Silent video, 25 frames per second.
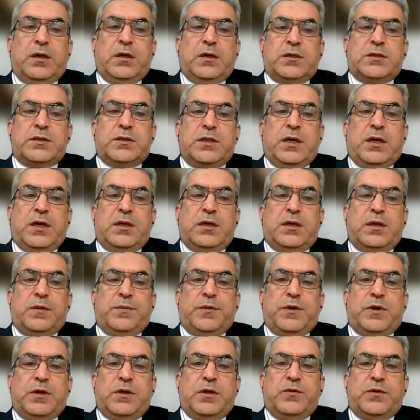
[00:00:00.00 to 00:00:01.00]
Slide
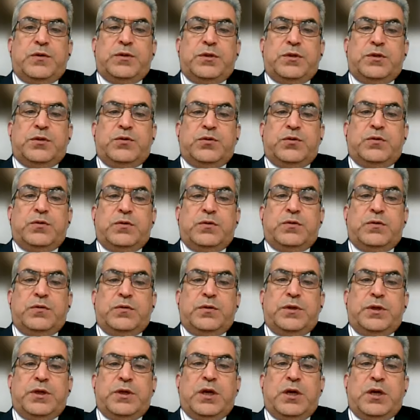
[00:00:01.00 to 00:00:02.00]
number 22.
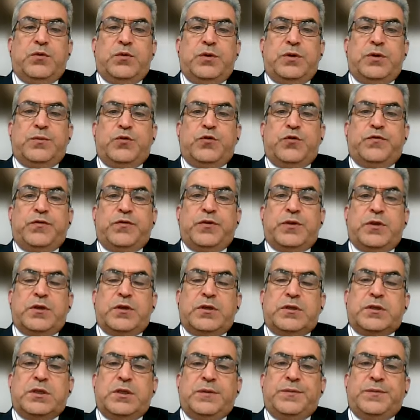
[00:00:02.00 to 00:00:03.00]
Now we move to the
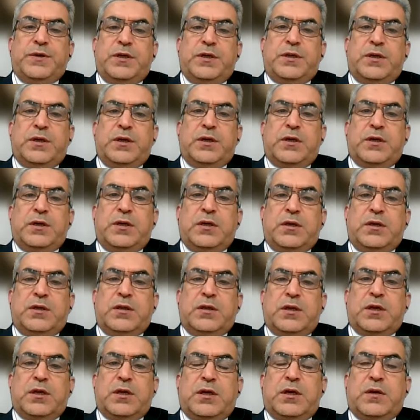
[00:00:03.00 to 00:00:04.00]
recipient area.
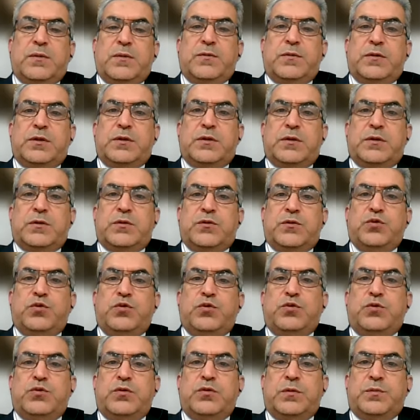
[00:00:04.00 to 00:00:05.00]
There are
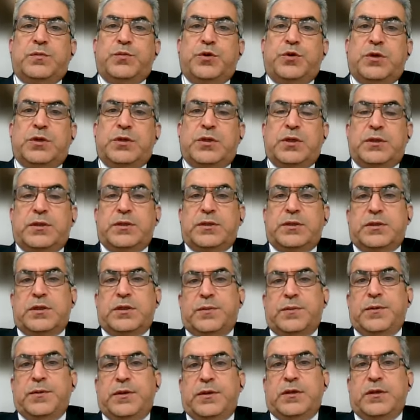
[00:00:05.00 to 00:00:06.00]
two important
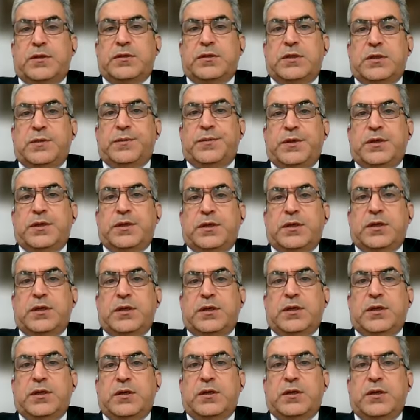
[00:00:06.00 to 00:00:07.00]
steps in the recipient
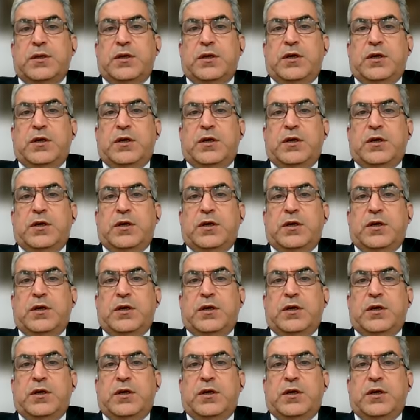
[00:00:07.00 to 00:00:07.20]
area.